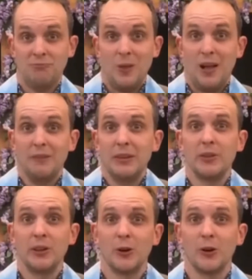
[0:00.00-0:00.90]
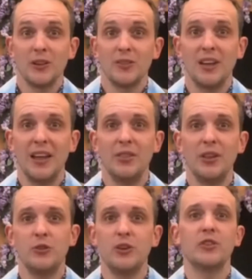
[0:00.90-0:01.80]
I've even heard it said
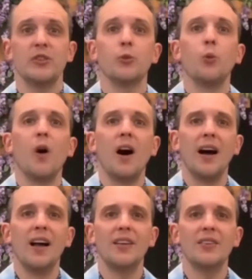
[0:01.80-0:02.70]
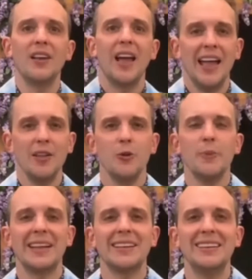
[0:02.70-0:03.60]
that Jesus was, and
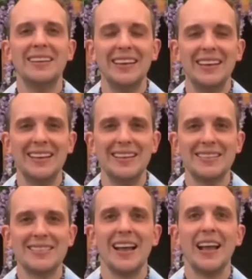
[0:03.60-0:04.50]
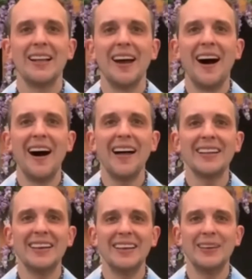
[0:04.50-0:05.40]
humanity is, God
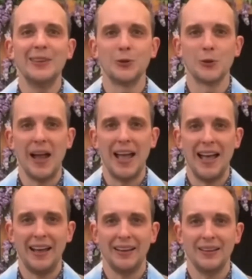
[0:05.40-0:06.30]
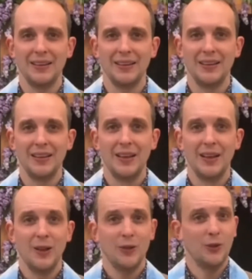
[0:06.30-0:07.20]
in drag.
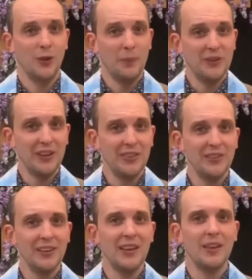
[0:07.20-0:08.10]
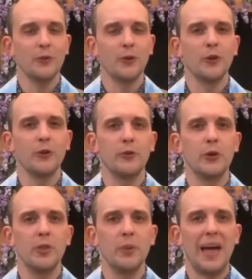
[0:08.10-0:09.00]
So let me say this again for those of
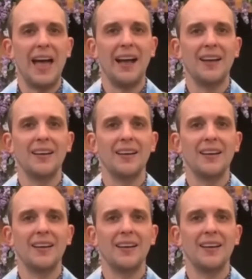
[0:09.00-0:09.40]
you in the back.